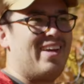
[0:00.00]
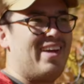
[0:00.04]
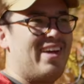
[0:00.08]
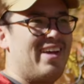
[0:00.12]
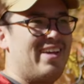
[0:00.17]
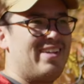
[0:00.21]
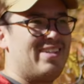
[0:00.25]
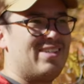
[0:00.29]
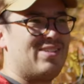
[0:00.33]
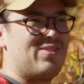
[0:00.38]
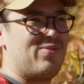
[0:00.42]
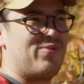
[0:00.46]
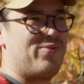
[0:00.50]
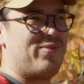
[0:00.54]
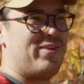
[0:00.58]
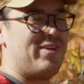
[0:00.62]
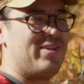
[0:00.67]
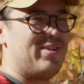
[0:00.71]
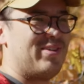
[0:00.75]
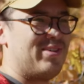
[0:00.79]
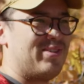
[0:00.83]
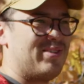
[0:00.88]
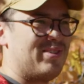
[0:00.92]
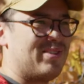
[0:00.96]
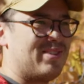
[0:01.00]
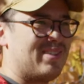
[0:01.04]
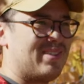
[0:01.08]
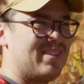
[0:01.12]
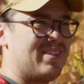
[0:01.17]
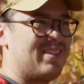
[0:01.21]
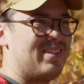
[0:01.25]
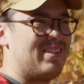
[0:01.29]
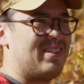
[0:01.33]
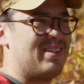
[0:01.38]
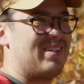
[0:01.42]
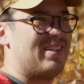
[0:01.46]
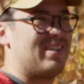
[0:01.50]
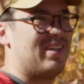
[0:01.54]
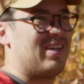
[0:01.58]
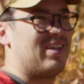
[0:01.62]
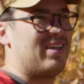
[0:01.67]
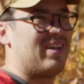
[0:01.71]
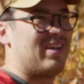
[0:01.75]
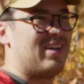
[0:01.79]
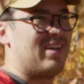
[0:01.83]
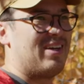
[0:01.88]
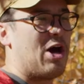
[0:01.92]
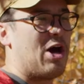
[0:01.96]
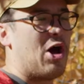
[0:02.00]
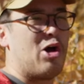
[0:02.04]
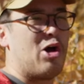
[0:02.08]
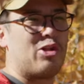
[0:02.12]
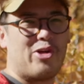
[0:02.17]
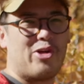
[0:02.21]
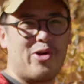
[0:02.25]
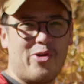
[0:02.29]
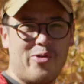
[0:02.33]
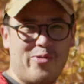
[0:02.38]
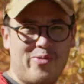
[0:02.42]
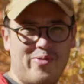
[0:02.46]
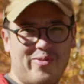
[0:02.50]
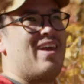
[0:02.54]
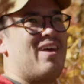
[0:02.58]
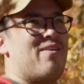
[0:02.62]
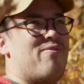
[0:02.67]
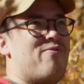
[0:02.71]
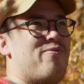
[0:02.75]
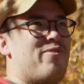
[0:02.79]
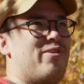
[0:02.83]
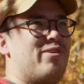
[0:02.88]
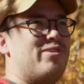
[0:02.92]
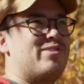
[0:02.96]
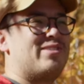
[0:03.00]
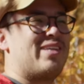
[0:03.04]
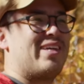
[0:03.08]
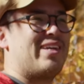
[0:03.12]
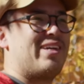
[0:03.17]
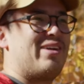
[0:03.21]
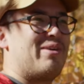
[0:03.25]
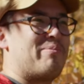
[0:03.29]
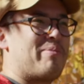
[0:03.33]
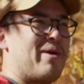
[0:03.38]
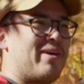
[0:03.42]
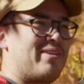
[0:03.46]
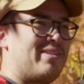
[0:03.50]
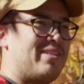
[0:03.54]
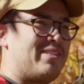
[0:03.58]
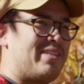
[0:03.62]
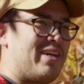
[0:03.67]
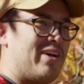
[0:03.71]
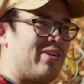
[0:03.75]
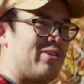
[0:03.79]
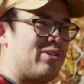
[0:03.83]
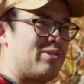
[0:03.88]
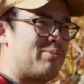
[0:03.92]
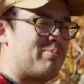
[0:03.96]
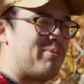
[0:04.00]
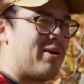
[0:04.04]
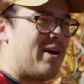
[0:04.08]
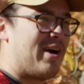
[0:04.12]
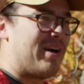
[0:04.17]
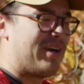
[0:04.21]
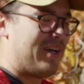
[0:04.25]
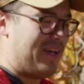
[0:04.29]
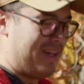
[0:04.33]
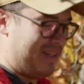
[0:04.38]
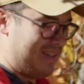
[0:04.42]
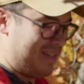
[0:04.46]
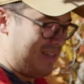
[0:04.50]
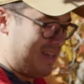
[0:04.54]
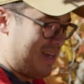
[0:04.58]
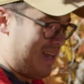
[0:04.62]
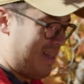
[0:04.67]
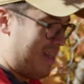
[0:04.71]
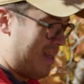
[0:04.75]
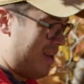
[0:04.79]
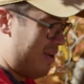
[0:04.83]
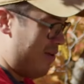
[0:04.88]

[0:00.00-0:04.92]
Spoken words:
it just feels hollow. It feels like you're about to tear the sprockets, and then